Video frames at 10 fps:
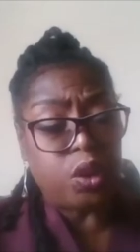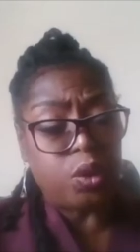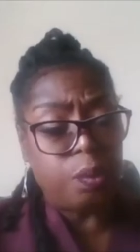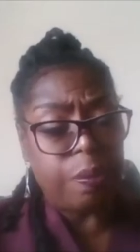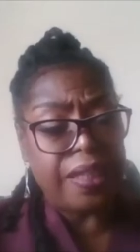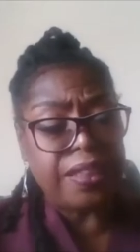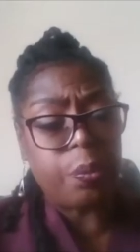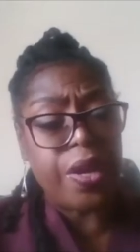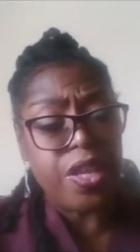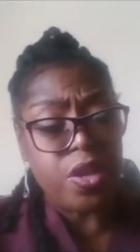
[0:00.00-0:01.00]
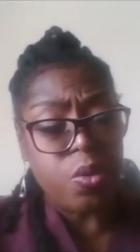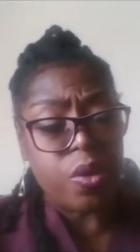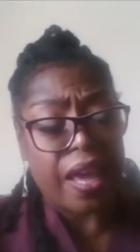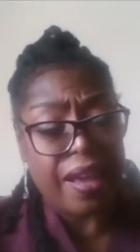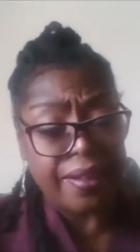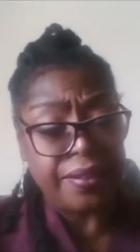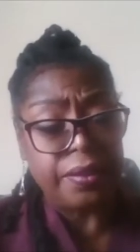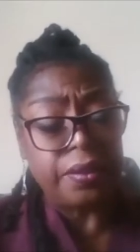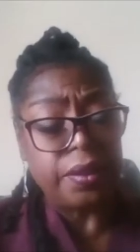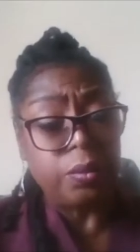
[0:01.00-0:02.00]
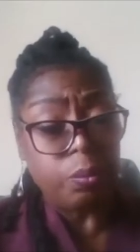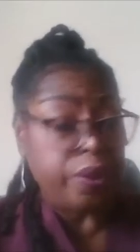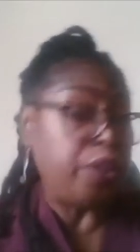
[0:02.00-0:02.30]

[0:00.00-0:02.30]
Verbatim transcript: to a place where you can when